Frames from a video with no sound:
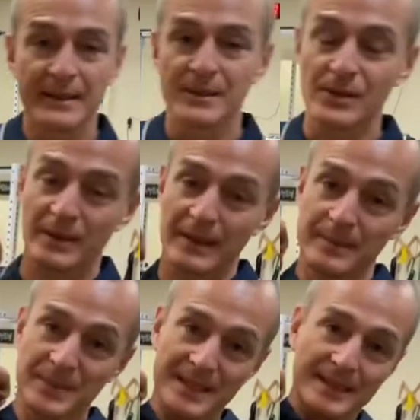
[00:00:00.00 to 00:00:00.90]
So
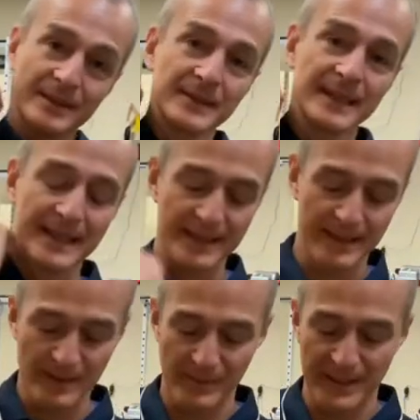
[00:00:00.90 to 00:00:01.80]
I'm still getting
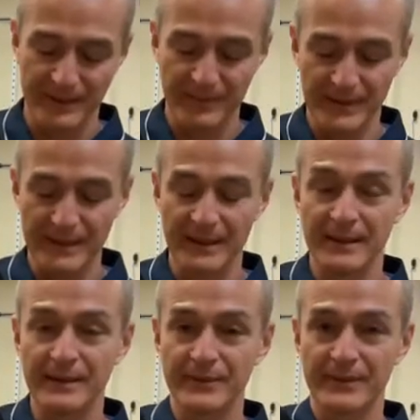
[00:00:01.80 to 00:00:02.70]
the benefit
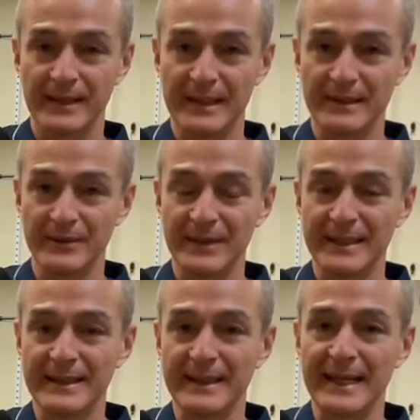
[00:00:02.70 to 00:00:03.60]
of
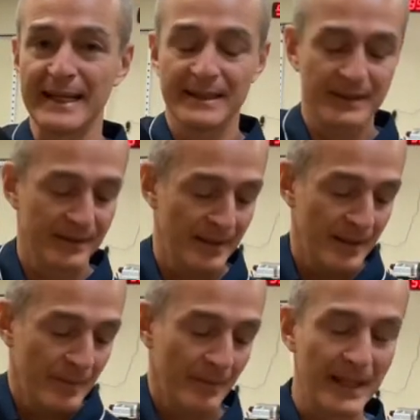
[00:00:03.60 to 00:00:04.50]
elevating the hand.
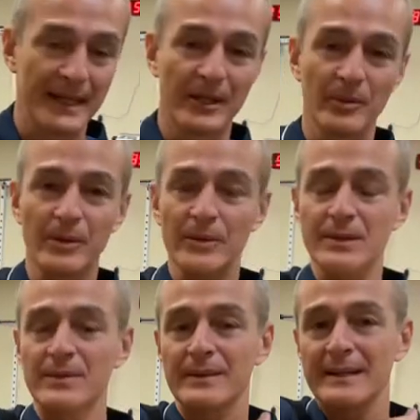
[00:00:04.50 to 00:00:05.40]
My elbow
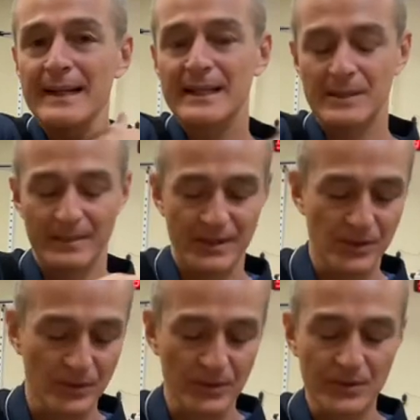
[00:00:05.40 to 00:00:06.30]
is relaxed, my
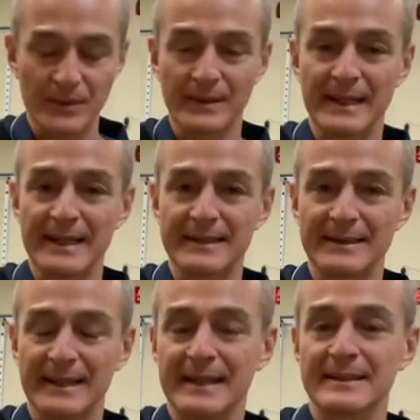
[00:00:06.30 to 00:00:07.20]
shoulder's relaxed,
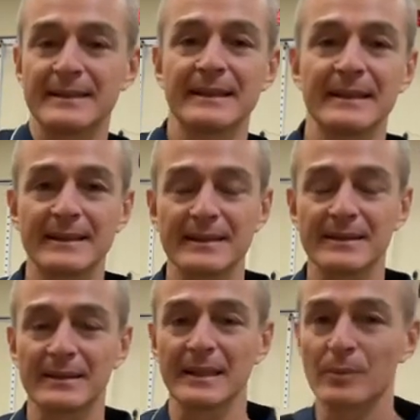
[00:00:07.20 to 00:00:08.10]
the hand's sitting in the
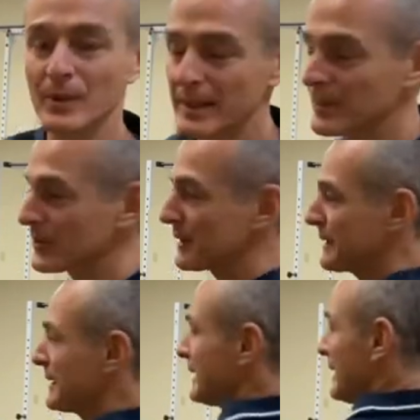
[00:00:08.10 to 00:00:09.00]
sling
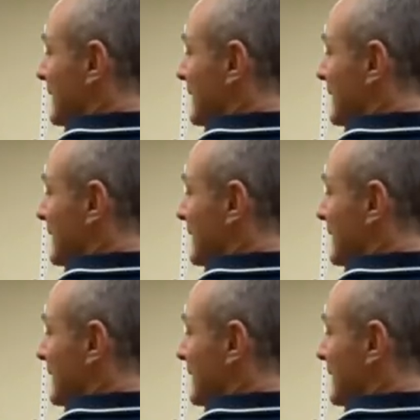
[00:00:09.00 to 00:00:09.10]
properly.